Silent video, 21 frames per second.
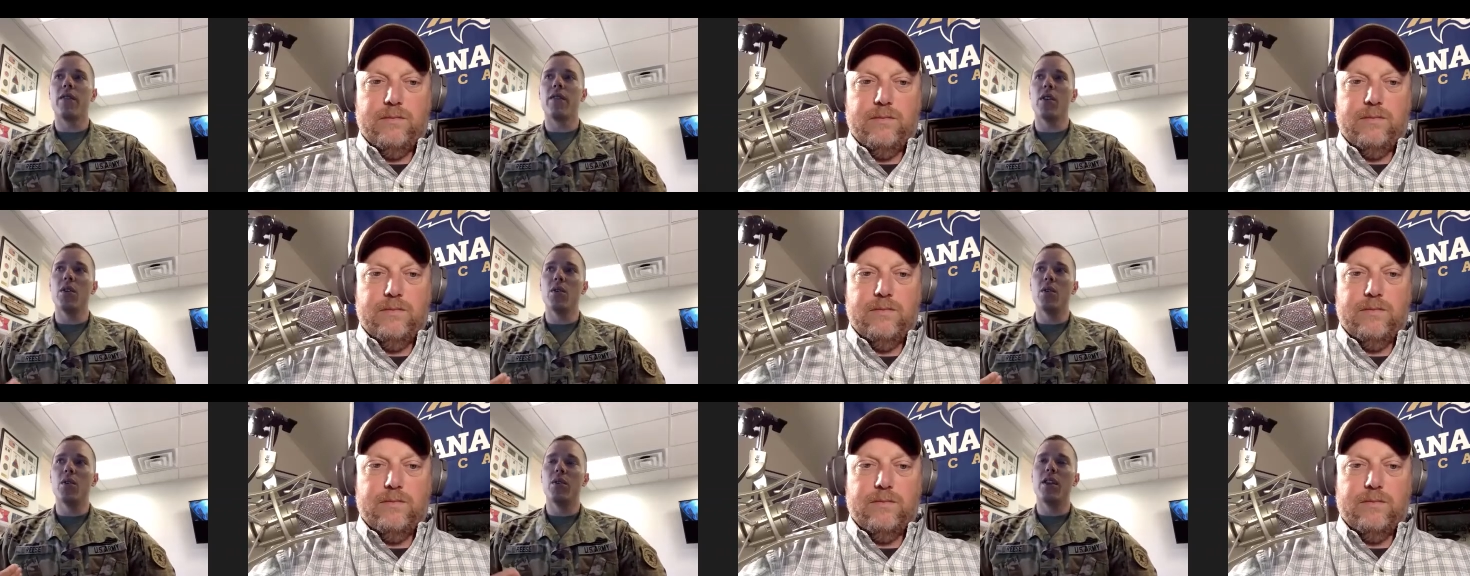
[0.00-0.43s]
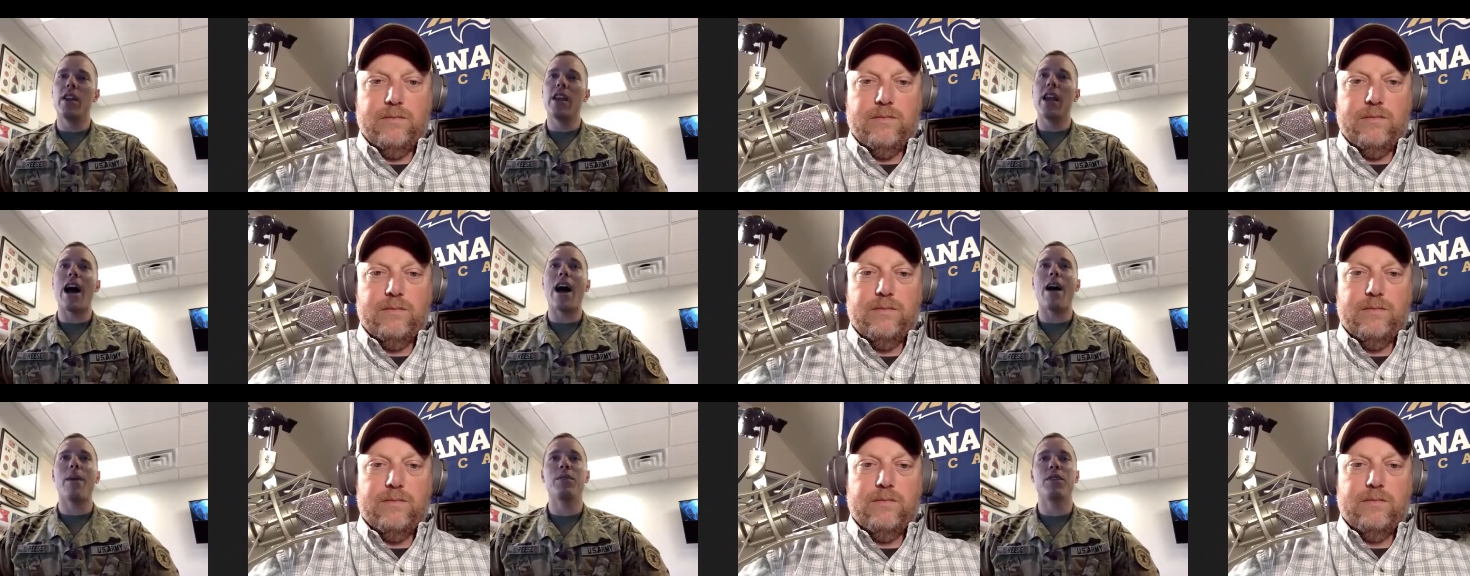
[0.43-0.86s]
Speaker 1: give
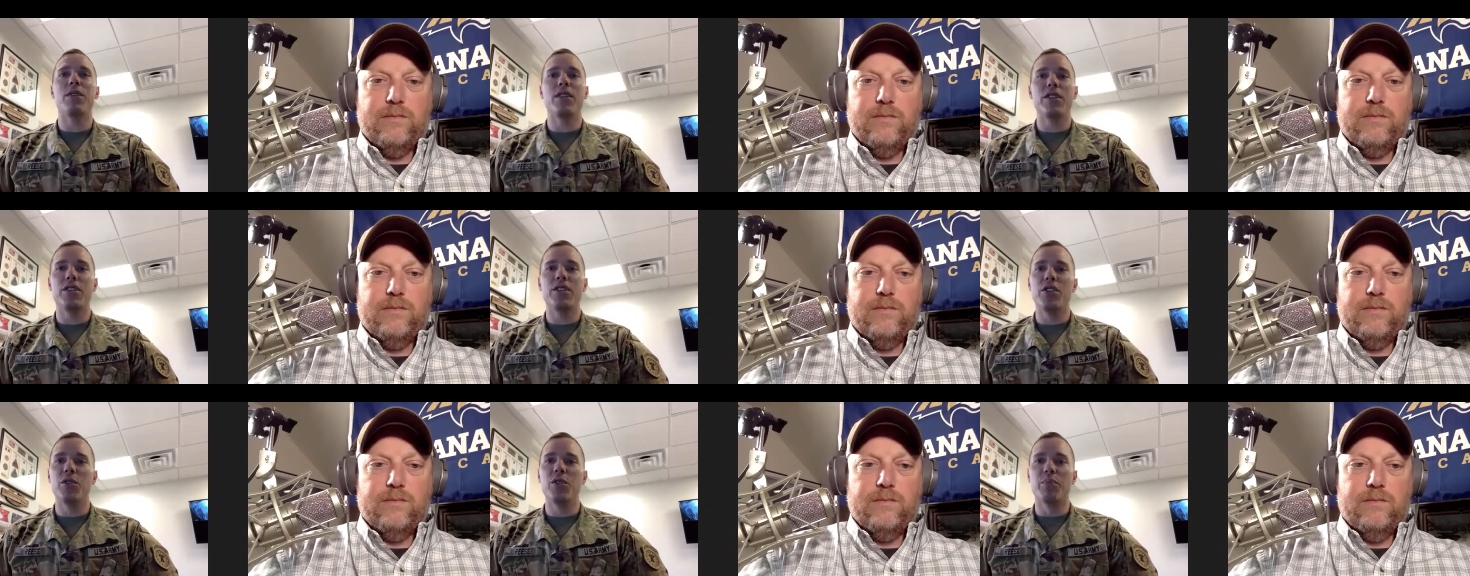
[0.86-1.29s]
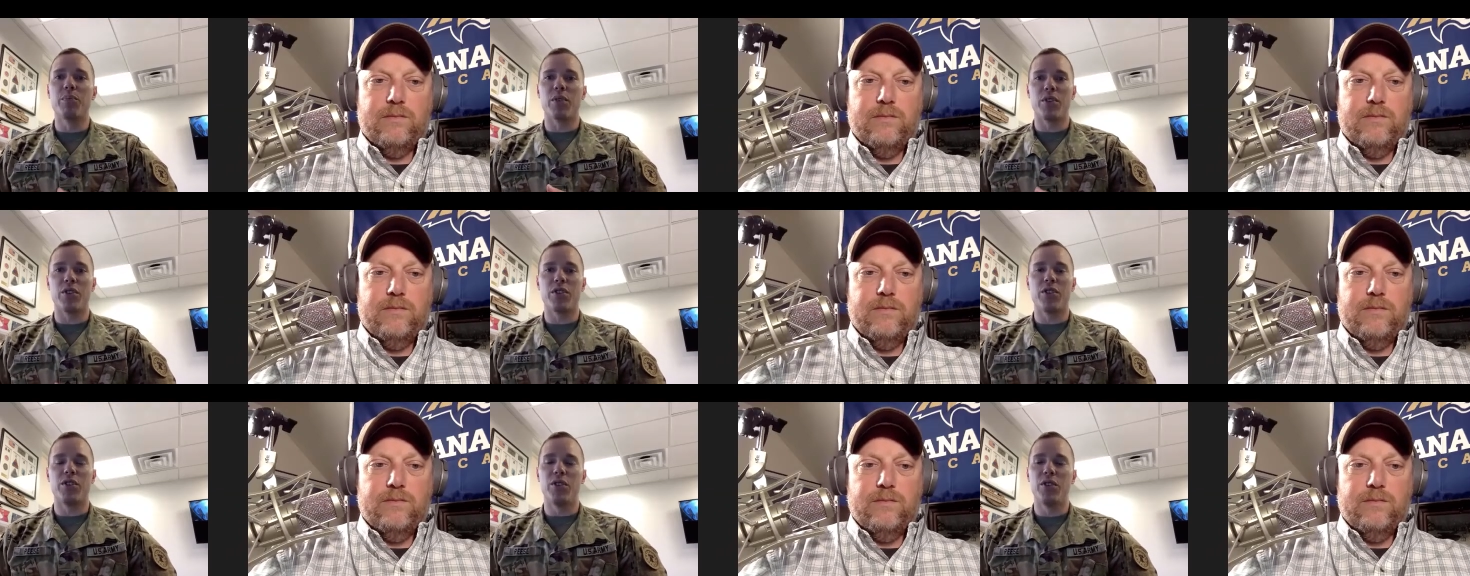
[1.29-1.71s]
you the option
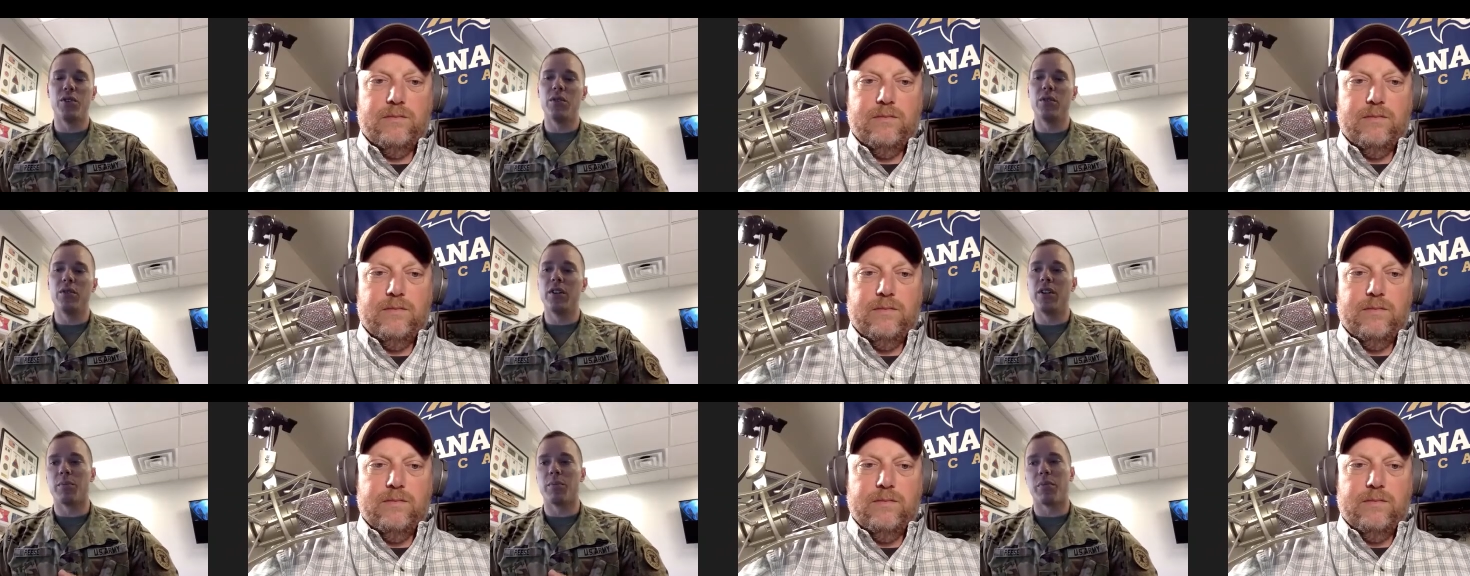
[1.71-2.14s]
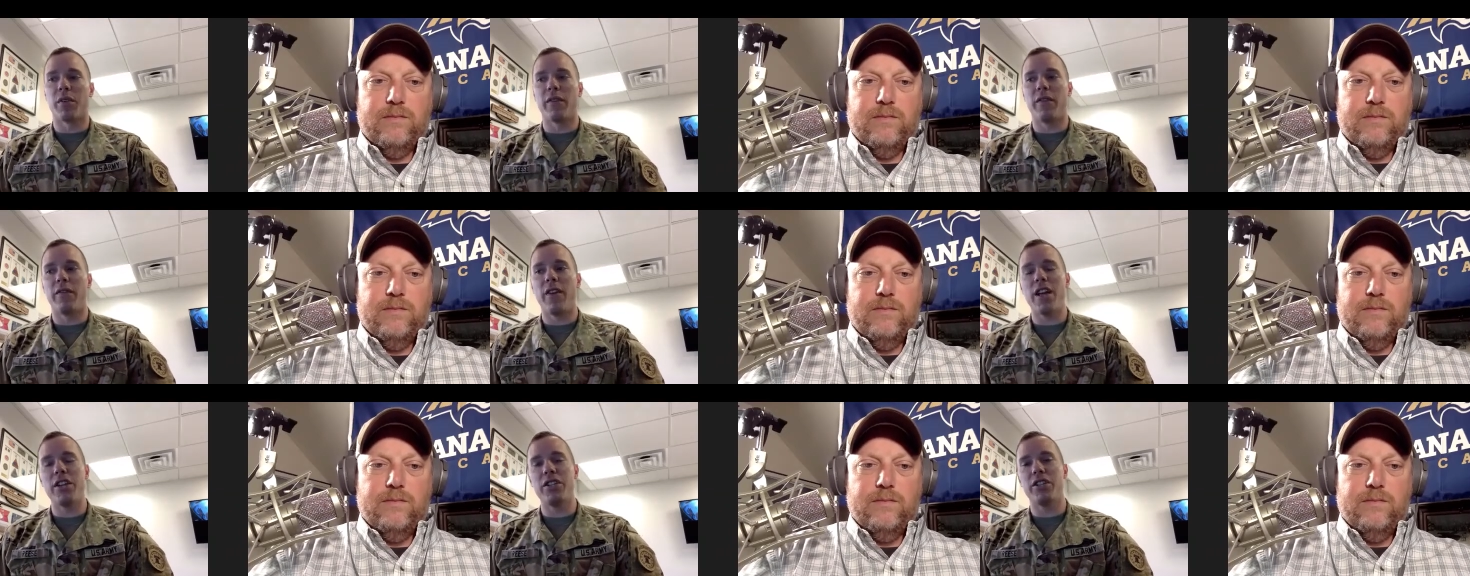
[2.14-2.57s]
to pursue
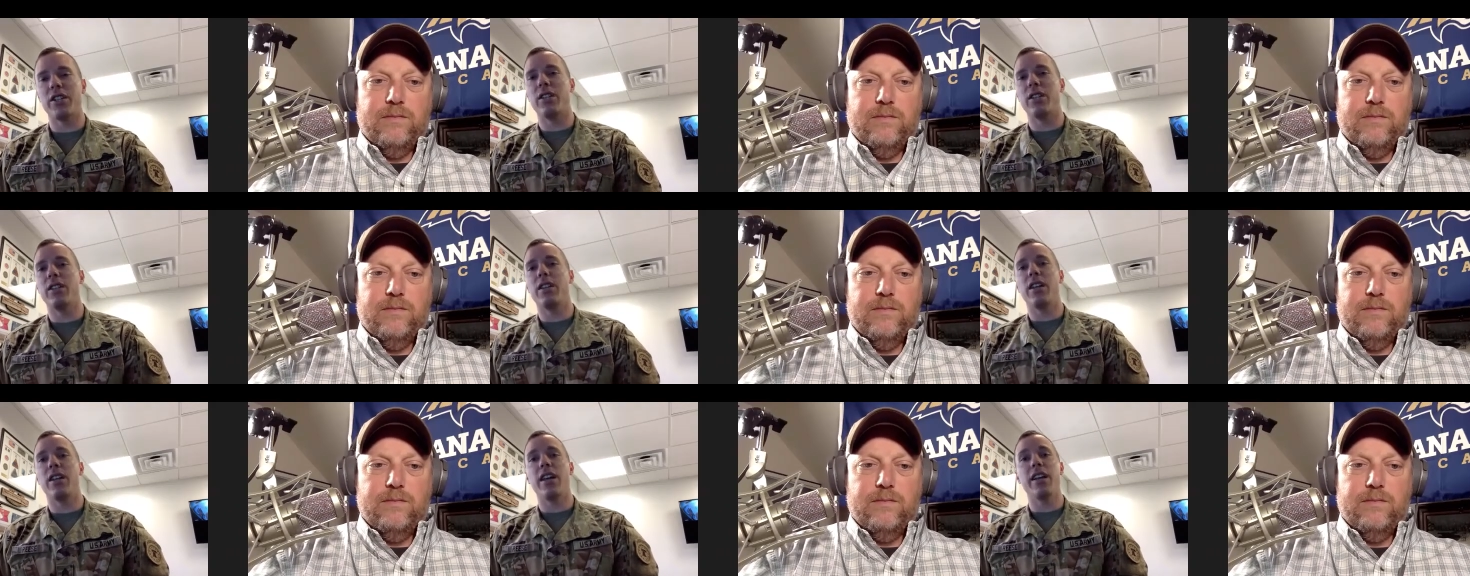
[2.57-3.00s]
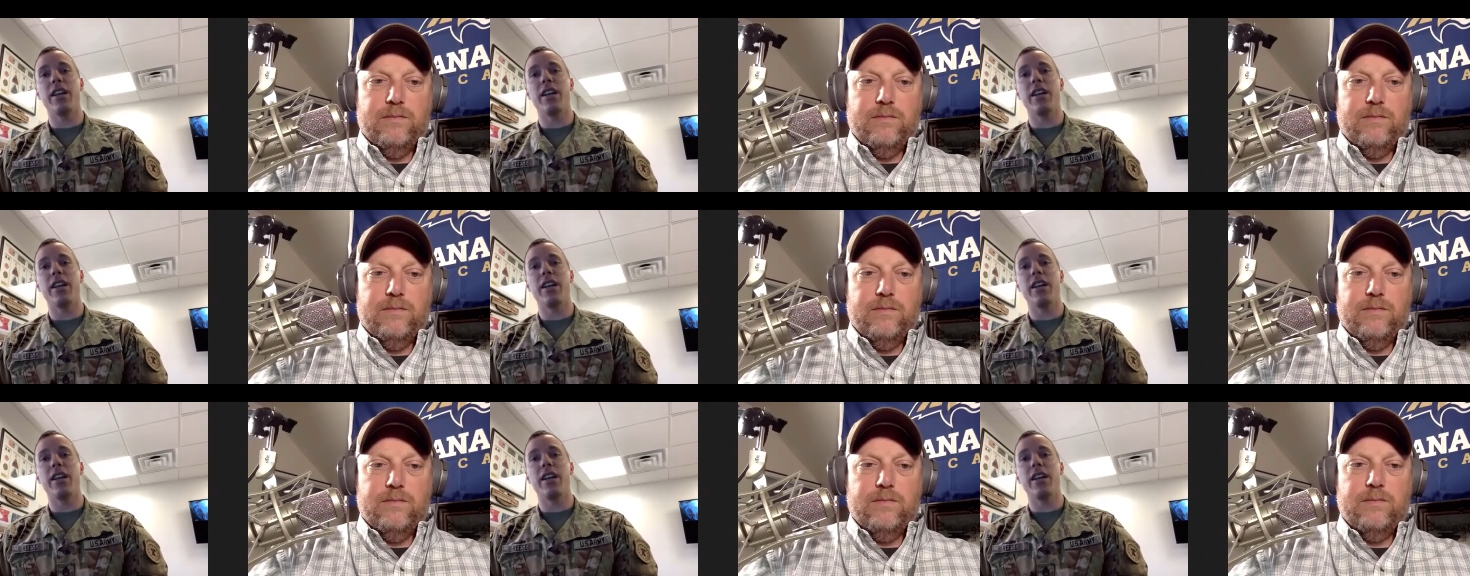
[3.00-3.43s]
your profession
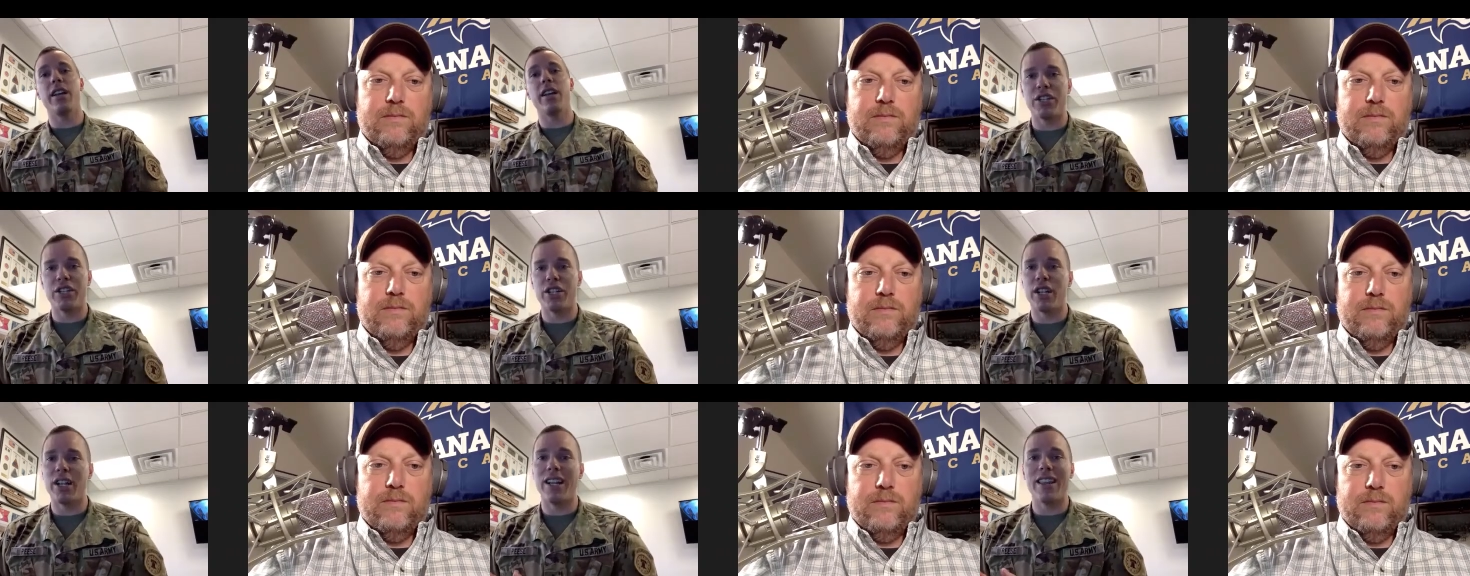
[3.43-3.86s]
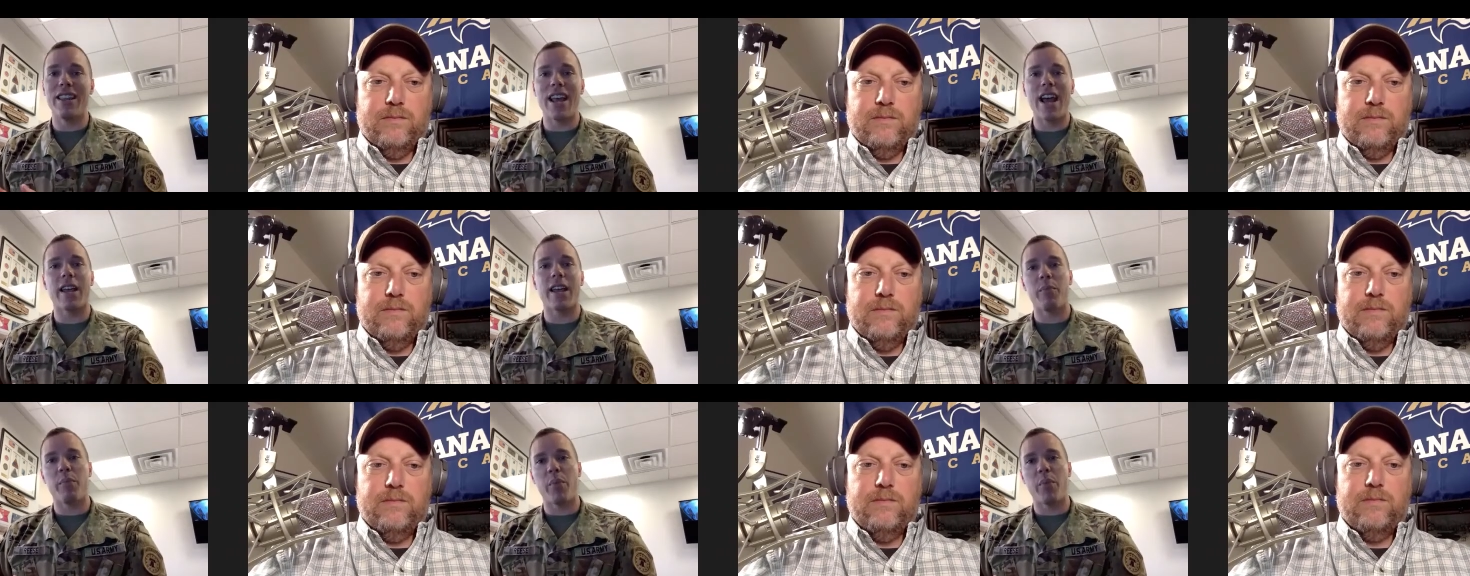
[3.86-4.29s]
and your passion
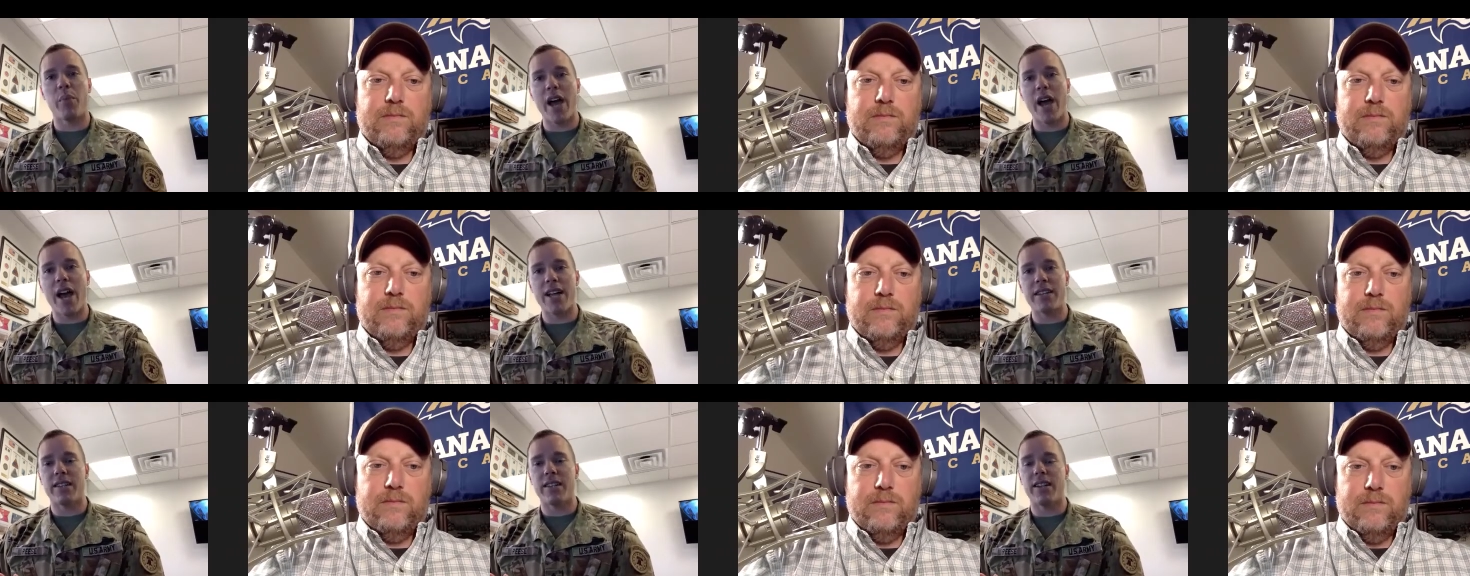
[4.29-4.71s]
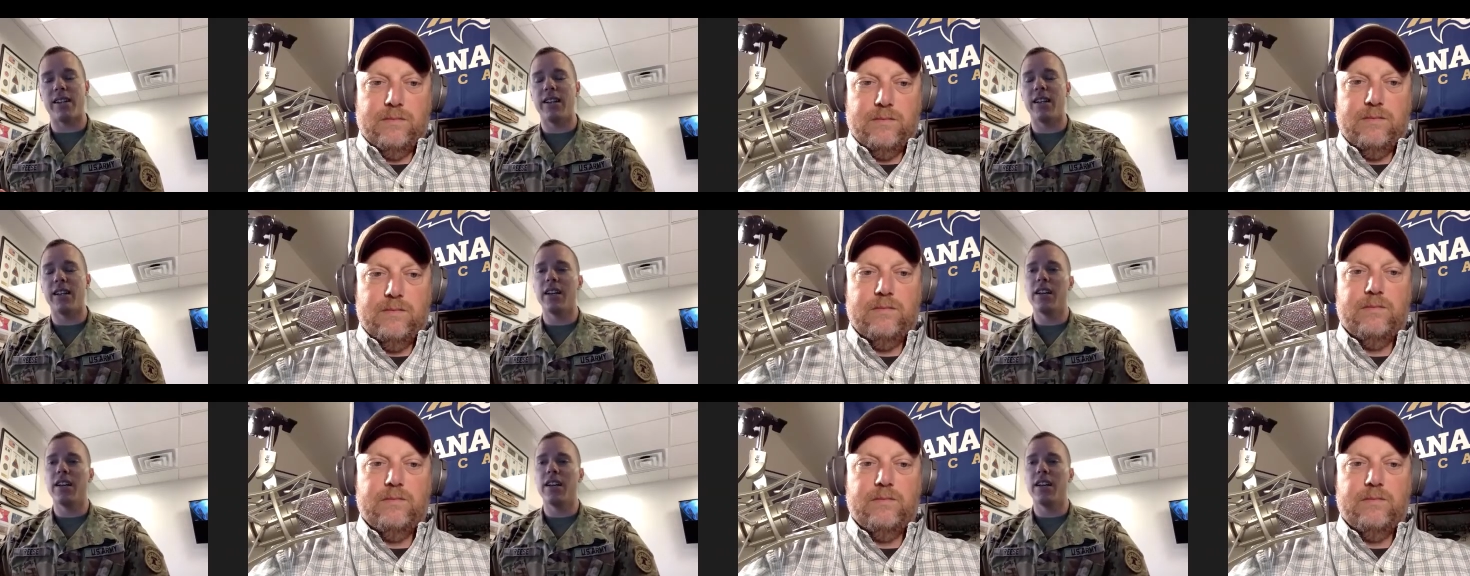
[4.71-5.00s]
in that capacity